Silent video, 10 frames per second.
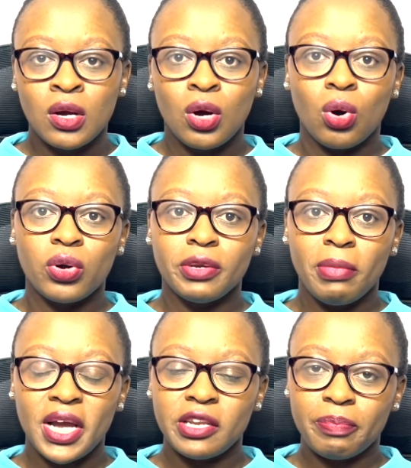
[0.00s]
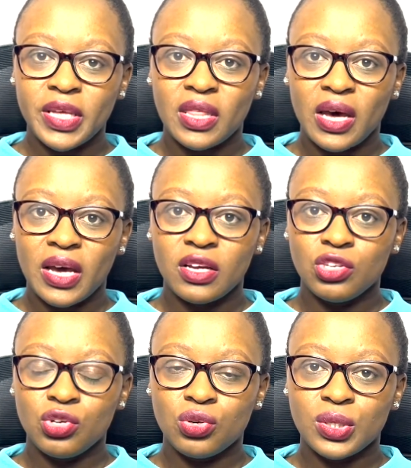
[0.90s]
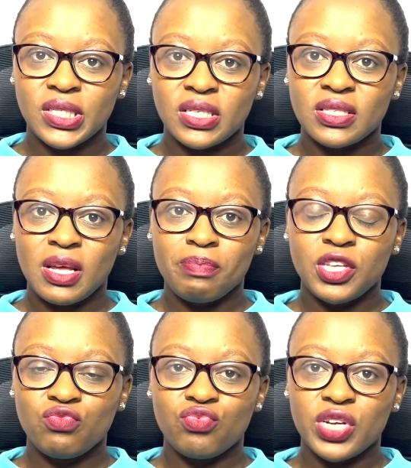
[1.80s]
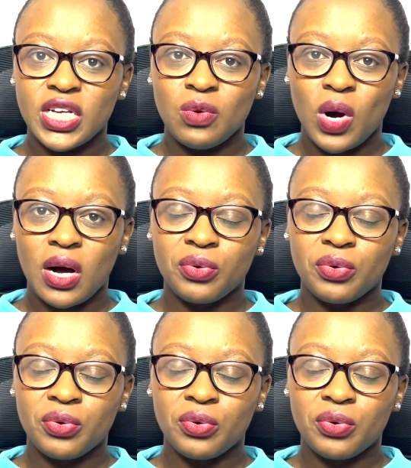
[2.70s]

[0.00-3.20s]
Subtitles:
or it might be that you did something really well,